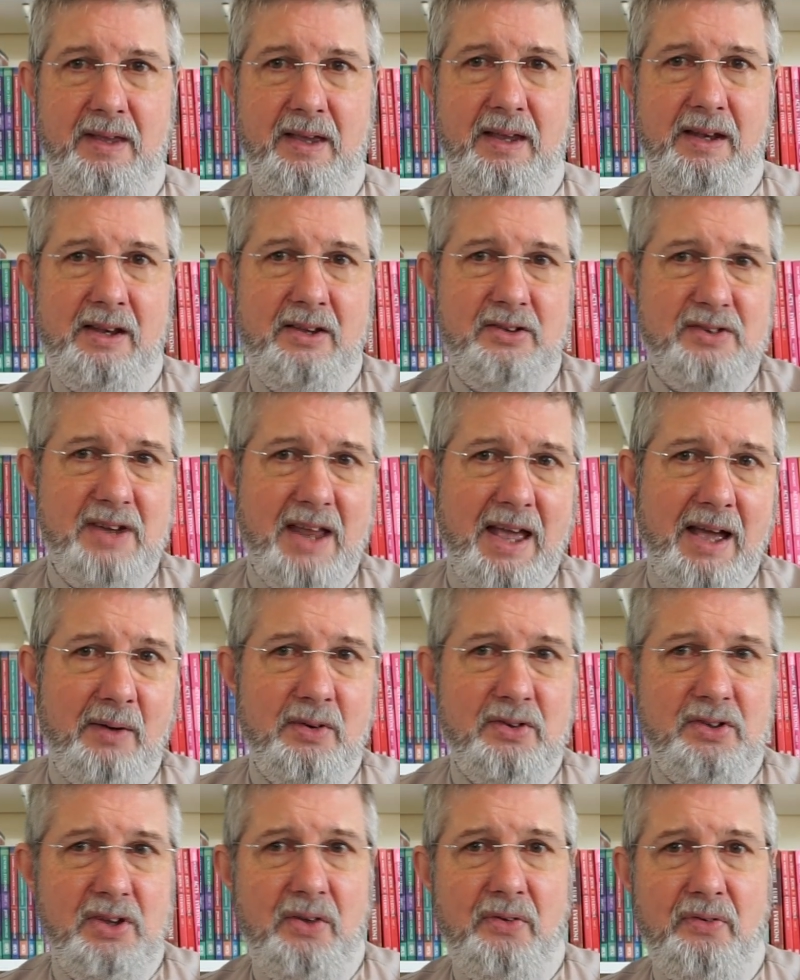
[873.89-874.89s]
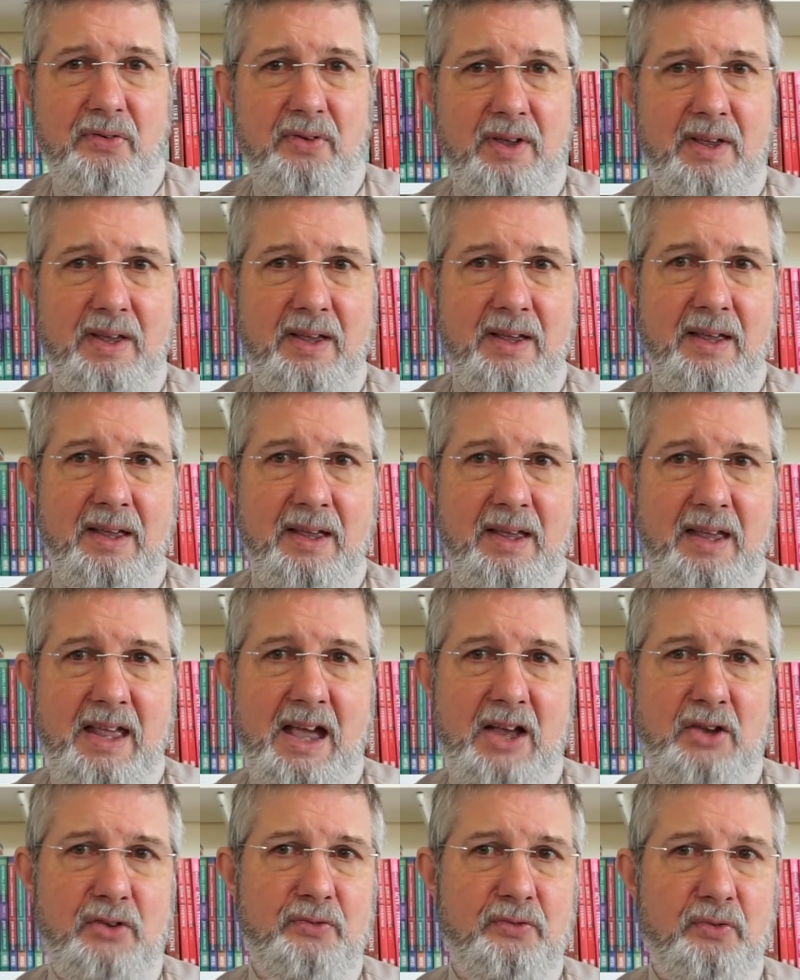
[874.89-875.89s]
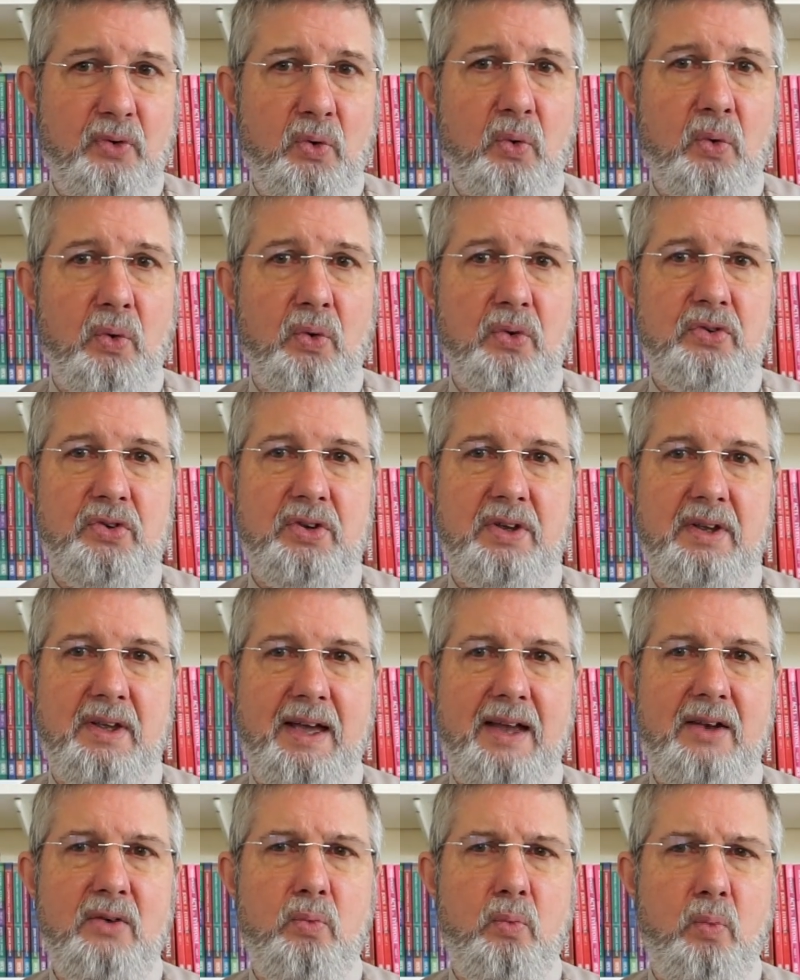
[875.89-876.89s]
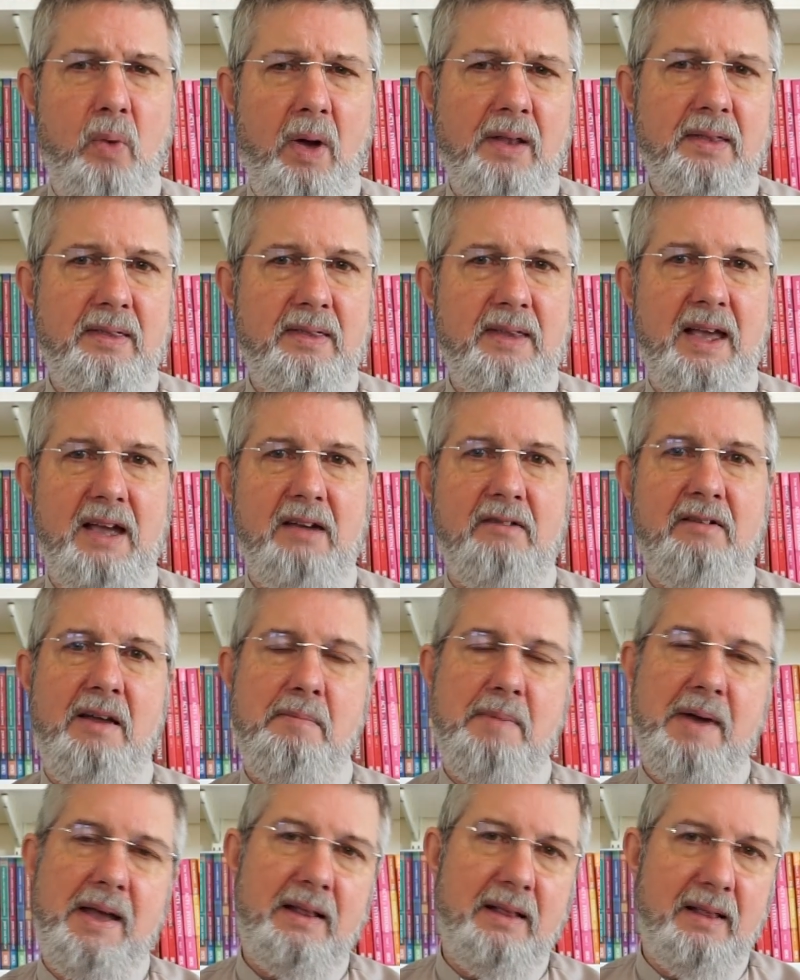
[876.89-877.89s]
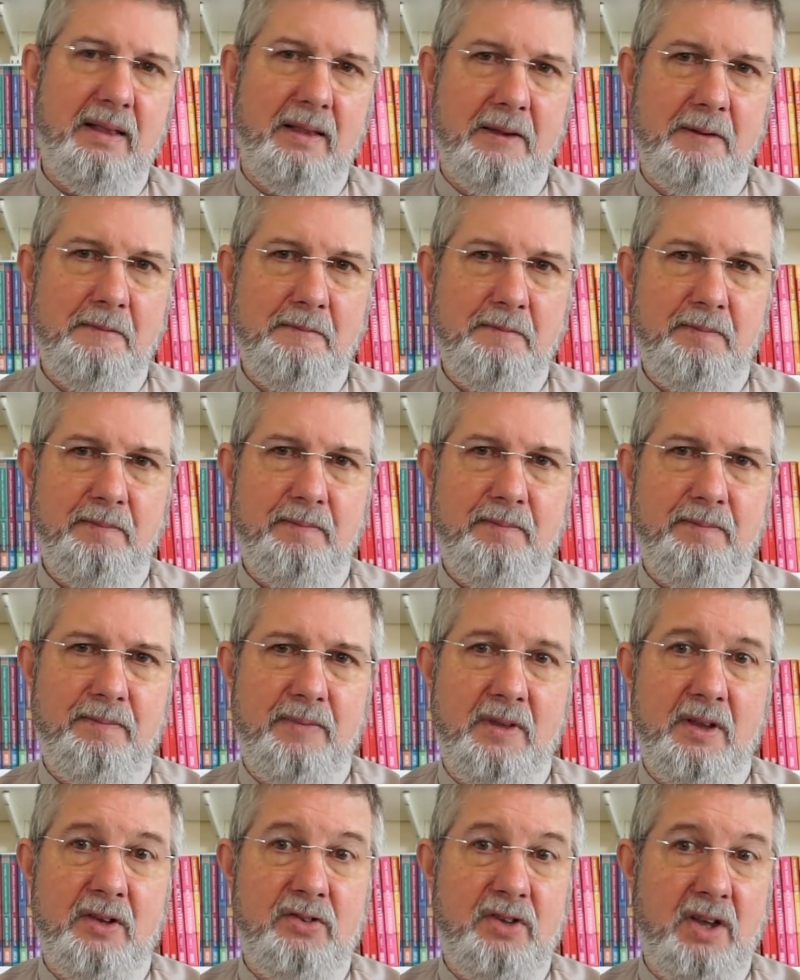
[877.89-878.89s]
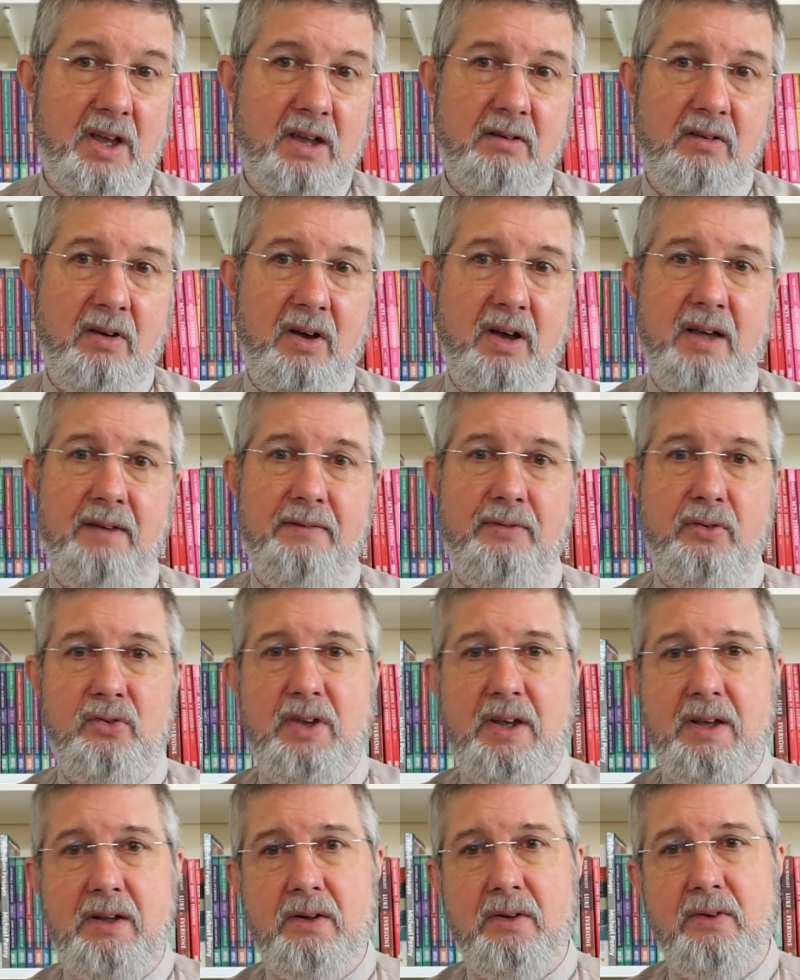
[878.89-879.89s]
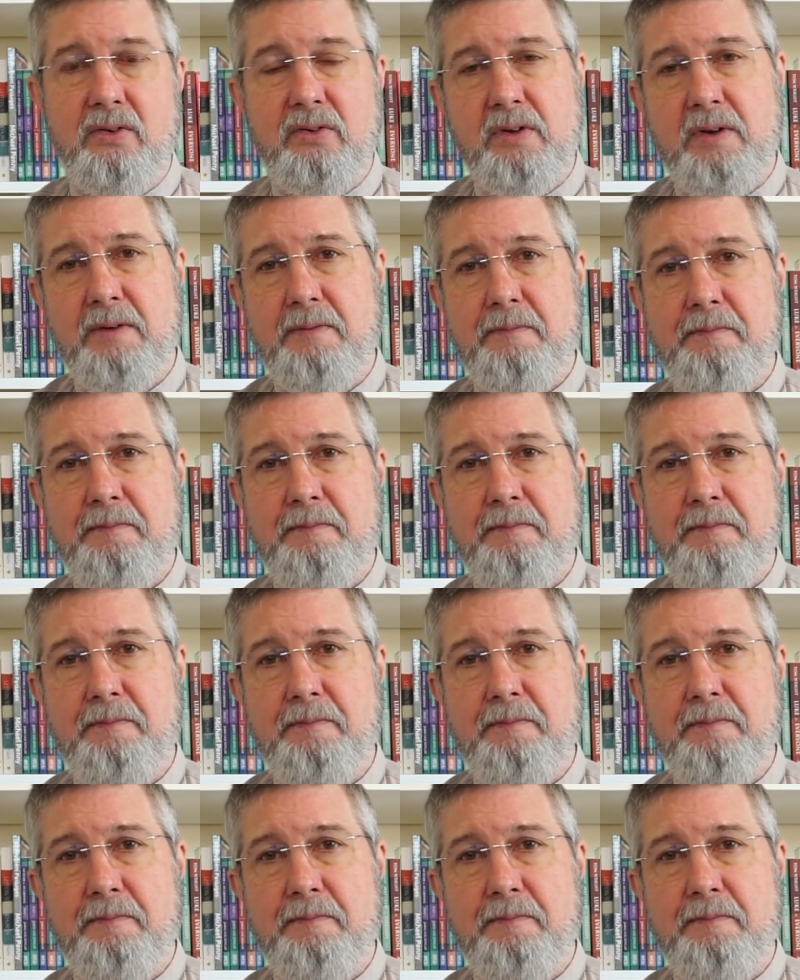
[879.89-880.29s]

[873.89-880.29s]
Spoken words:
it is now as if he has fought and won that great battle that Zechariah foretells.